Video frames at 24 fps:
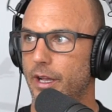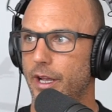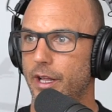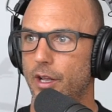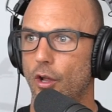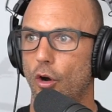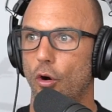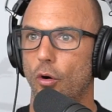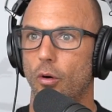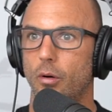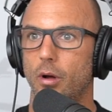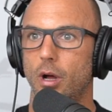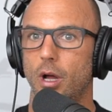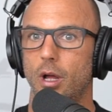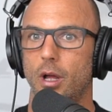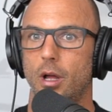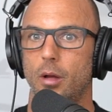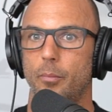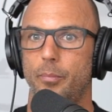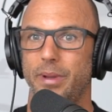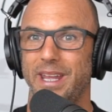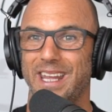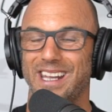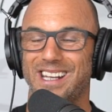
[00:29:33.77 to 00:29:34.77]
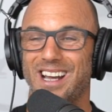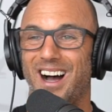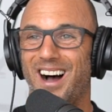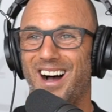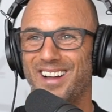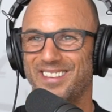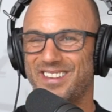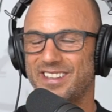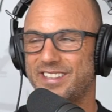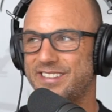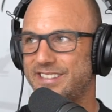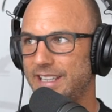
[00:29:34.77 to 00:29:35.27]
you know, being
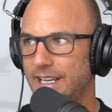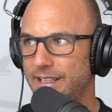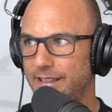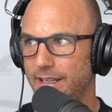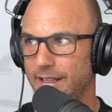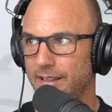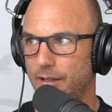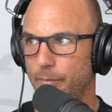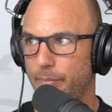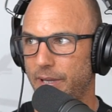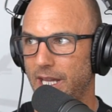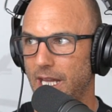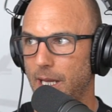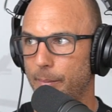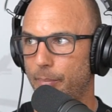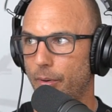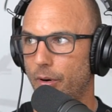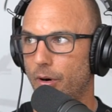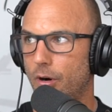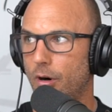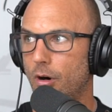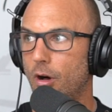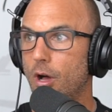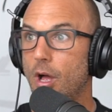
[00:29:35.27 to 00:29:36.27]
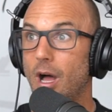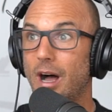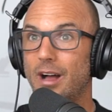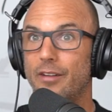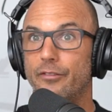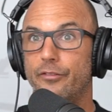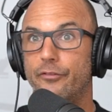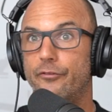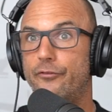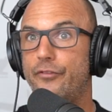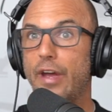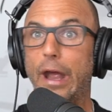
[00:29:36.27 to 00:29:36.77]
condescending to people,
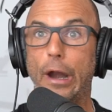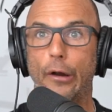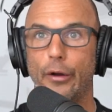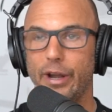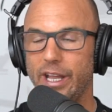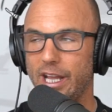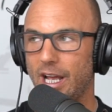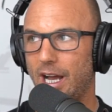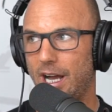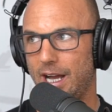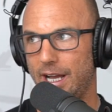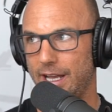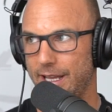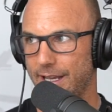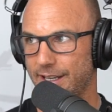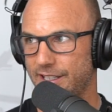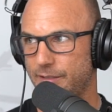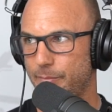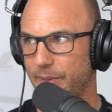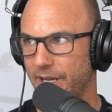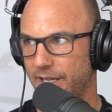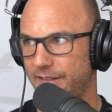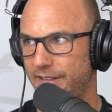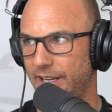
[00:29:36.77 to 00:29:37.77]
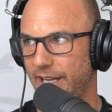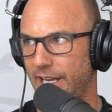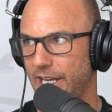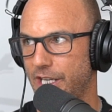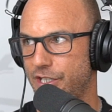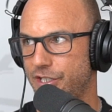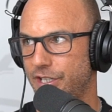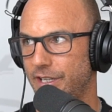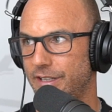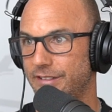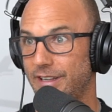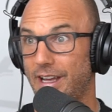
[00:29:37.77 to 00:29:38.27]
very high
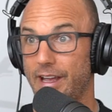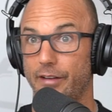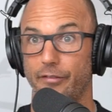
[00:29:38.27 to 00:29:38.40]
expectations.